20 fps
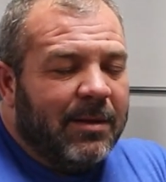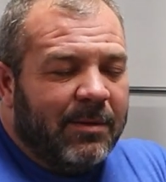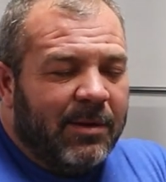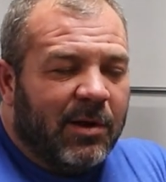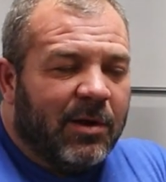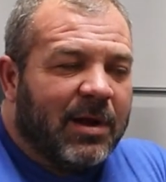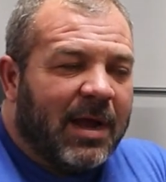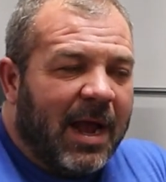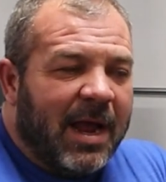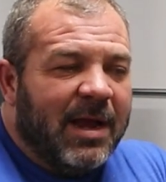
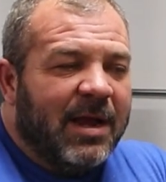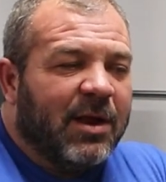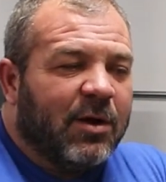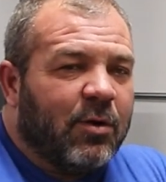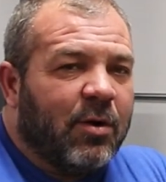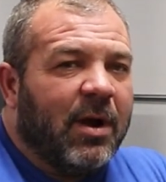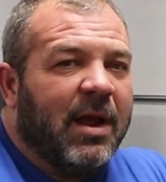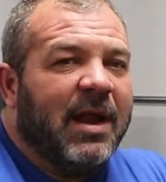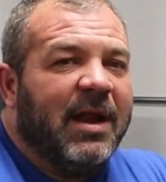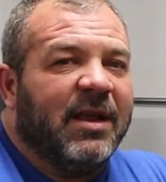you're kind of
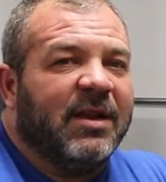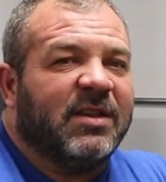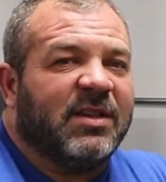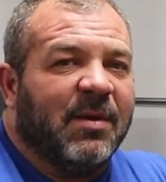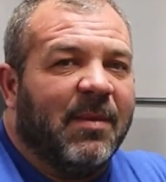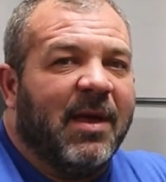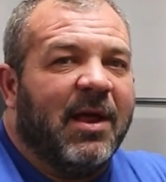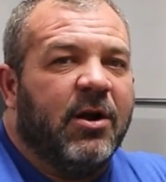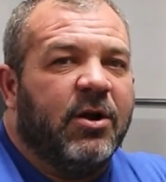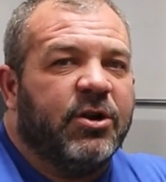creating
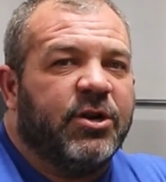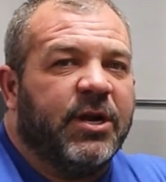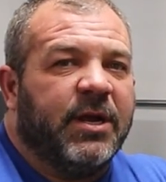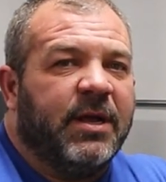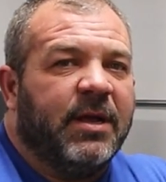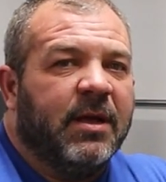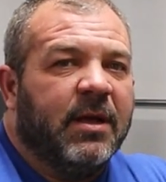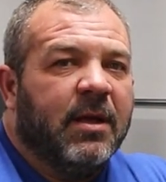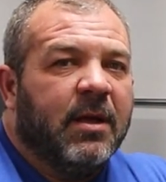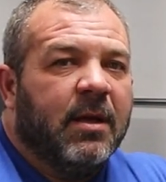some
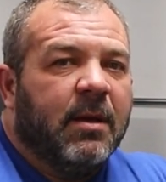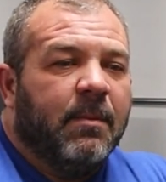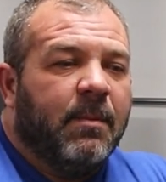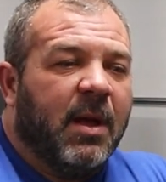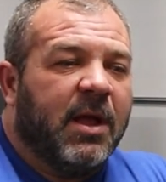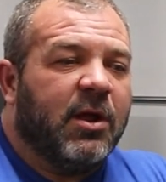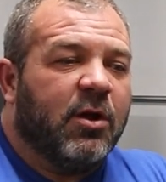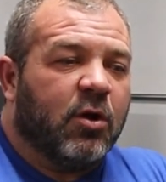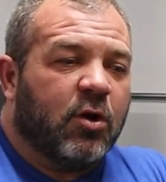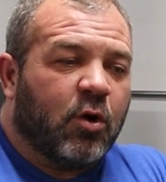energy,
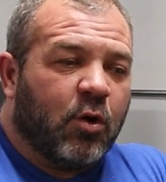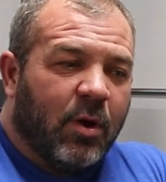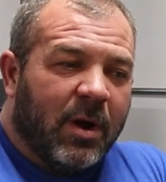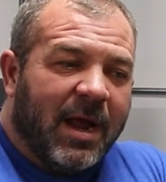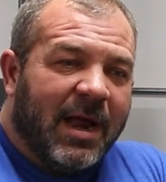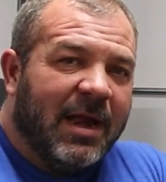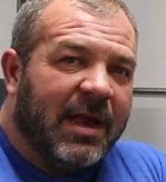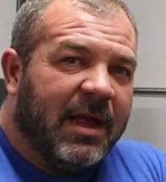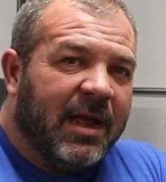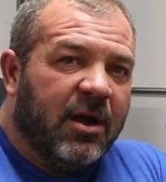but you're
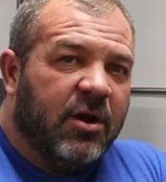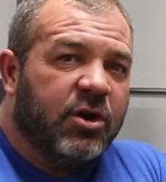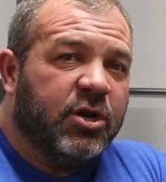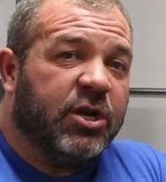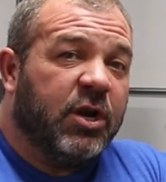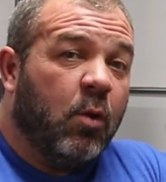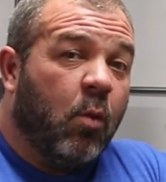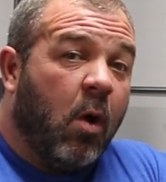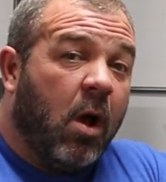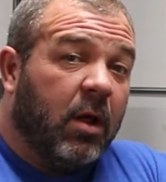creating
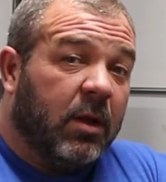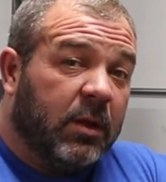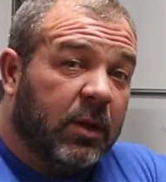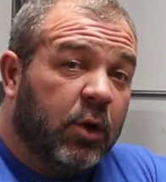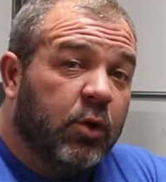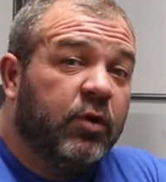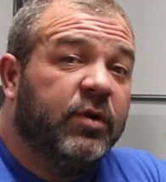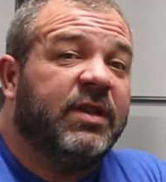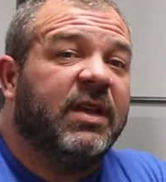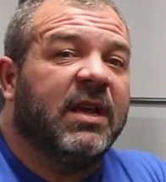energy while
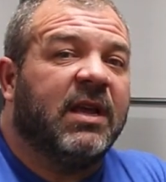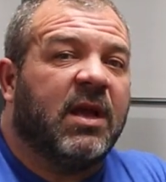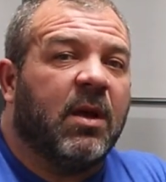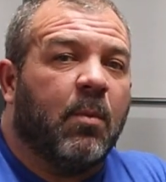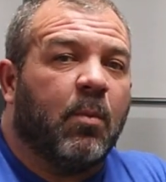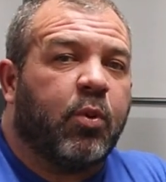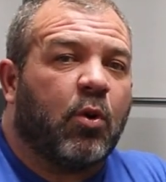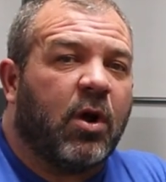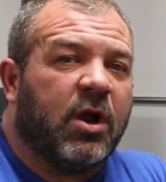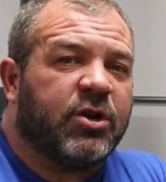losing
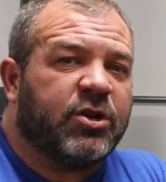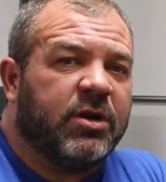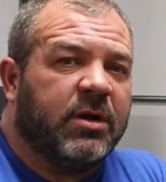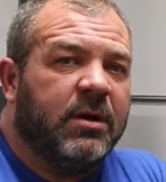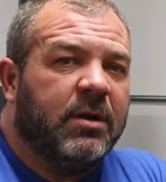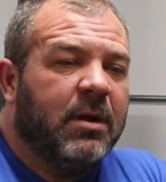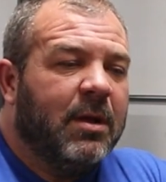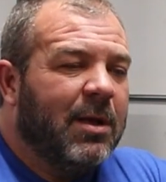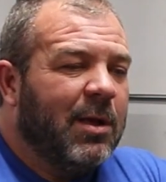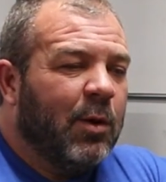
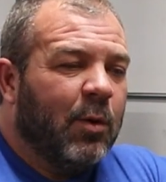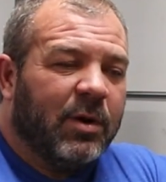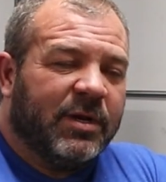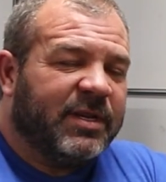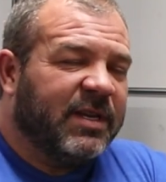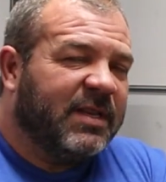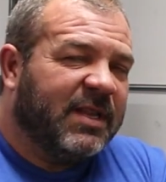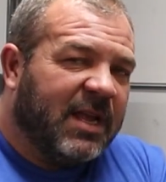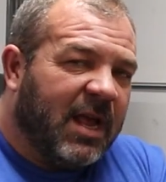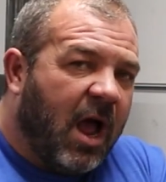compression,
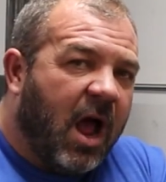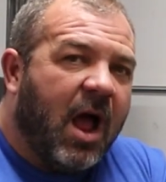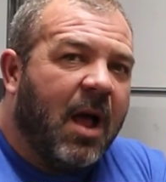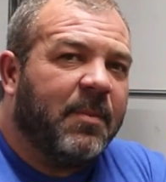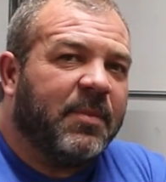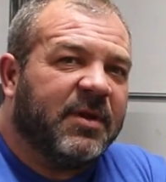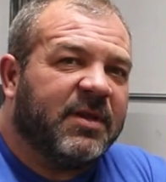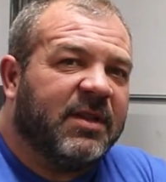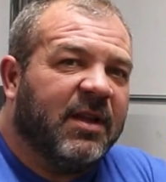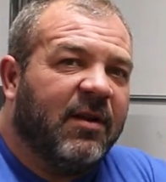which is the
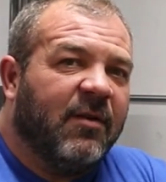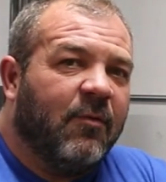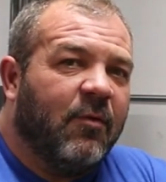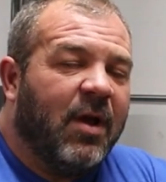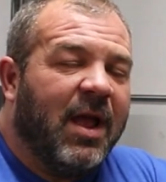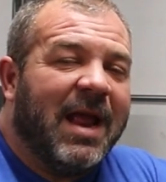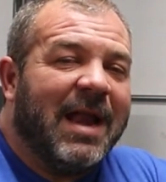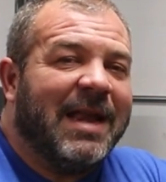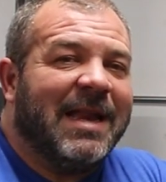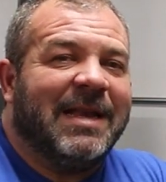opposite of
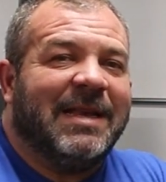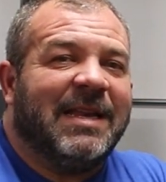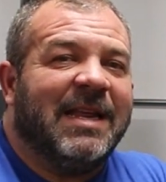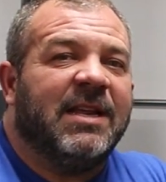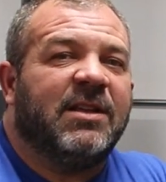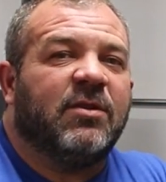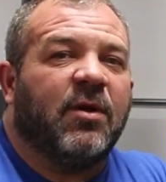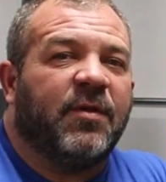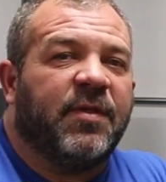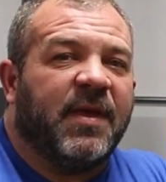what any
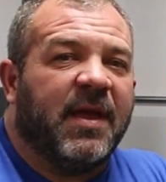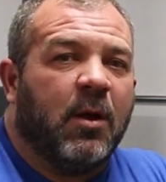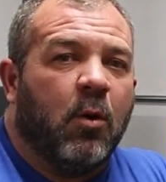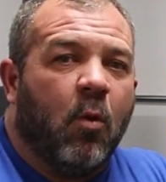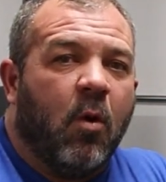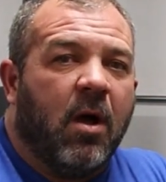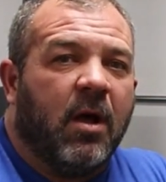diesel thing